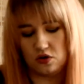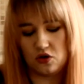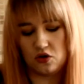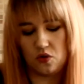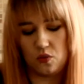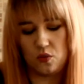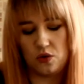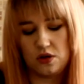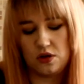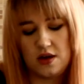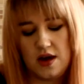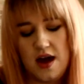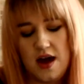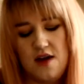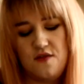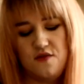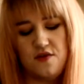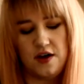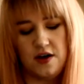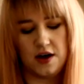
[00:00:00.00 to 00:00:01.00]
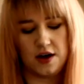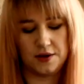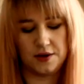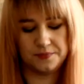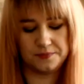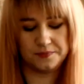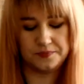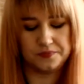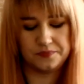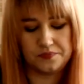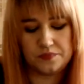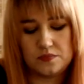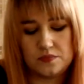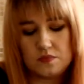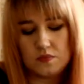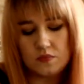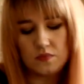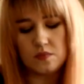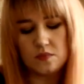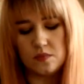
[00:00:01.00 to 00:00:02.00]
you don't want to ever
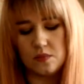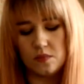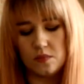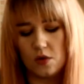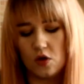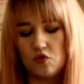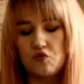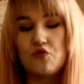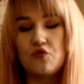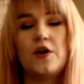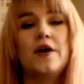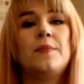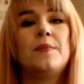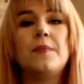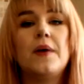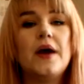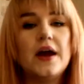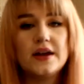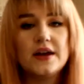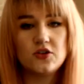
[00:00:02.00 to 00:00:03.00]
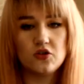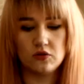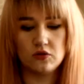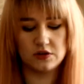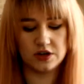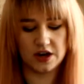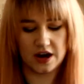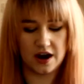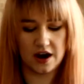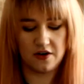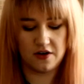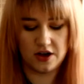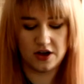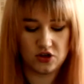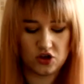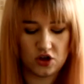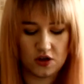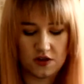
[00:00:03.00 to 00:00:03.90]
rip it or tear it,